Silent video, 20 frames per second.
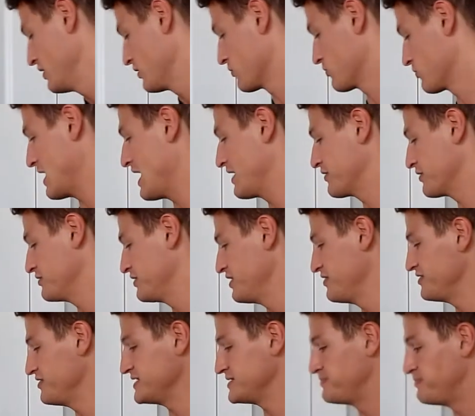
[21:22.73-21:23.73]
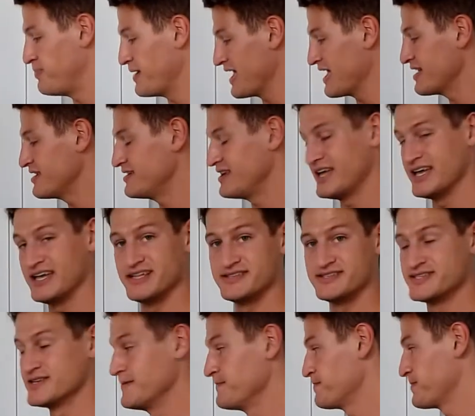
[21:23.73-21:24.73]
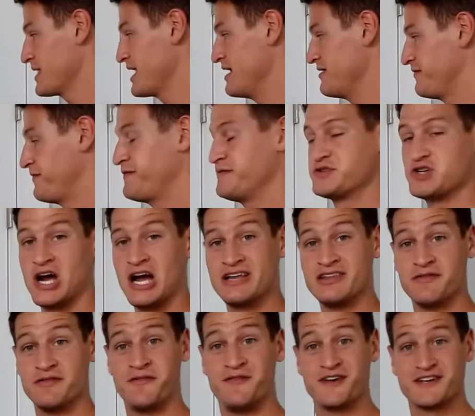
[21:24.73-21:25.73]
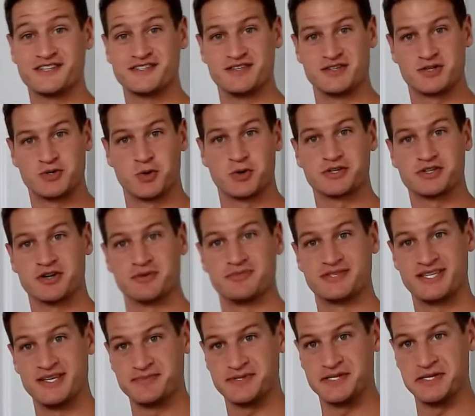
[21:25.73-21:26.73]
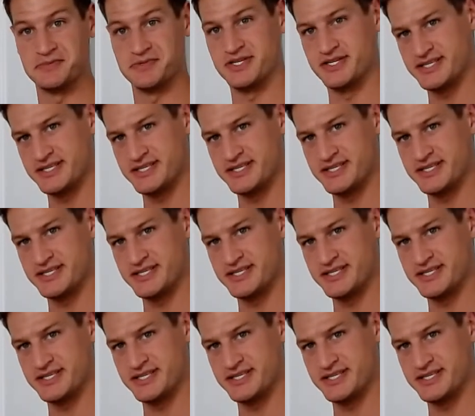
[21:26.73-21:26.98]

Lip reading: rather than these band-aids and trying to fix the short-term symptoms.